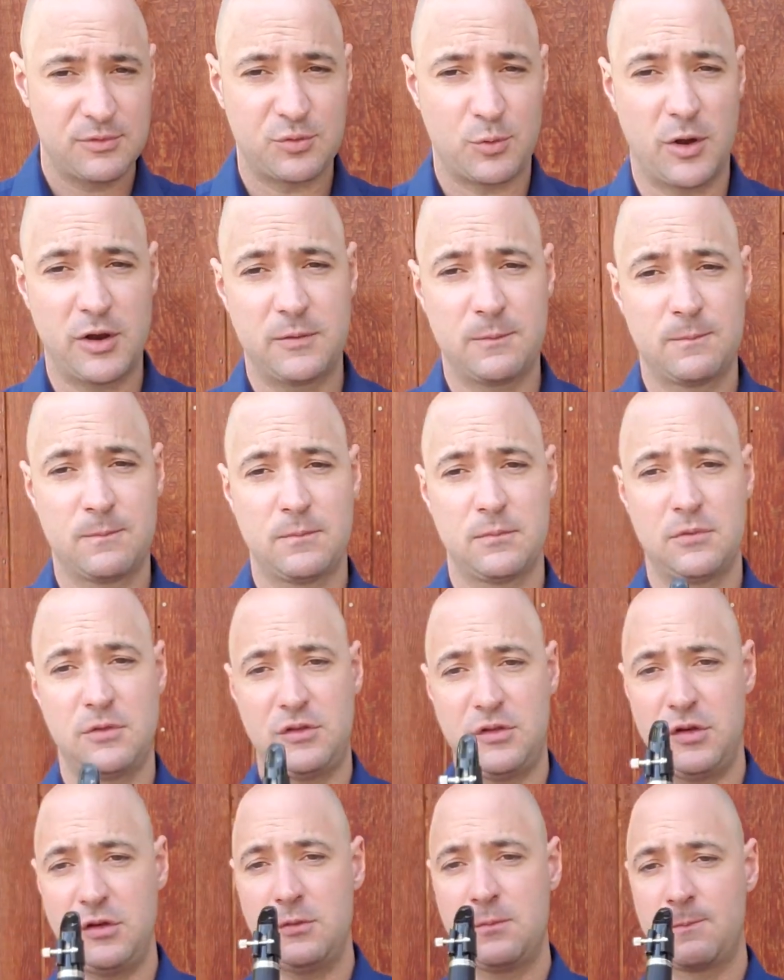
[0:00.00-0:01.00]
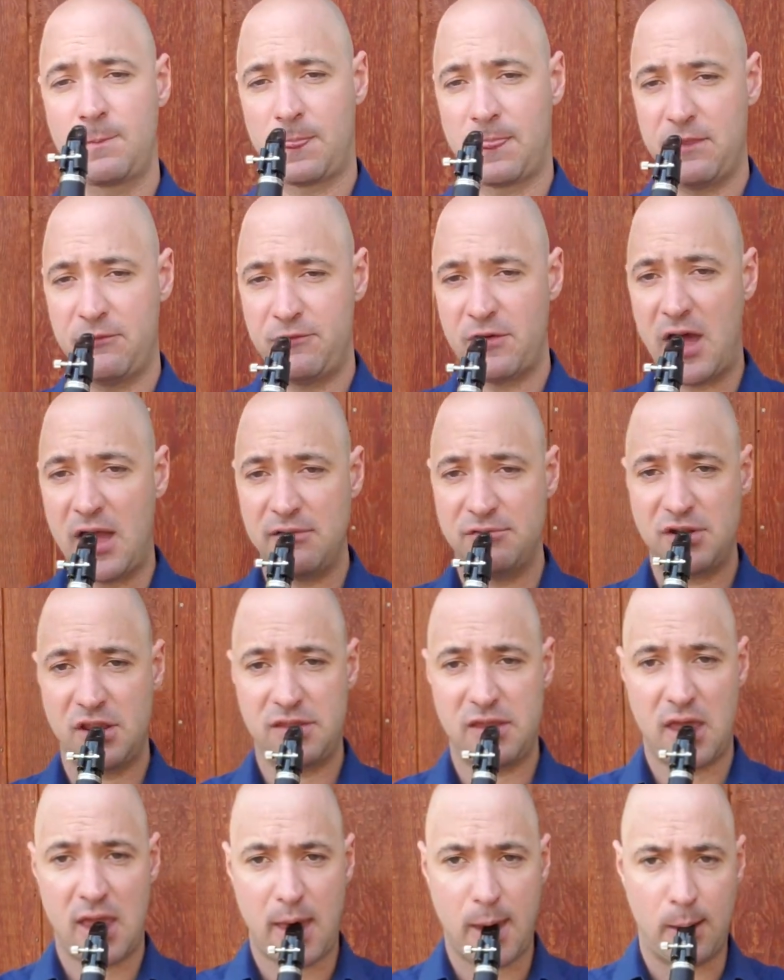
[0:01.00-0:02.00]
1, 2, 5 to
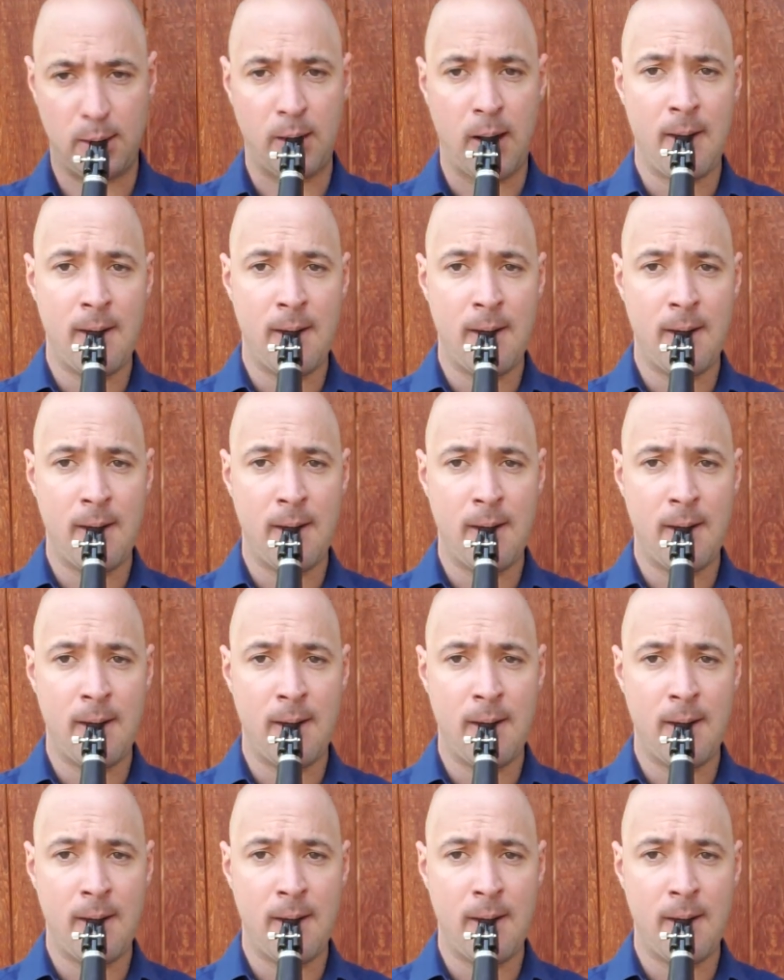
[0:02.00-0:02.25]
the end.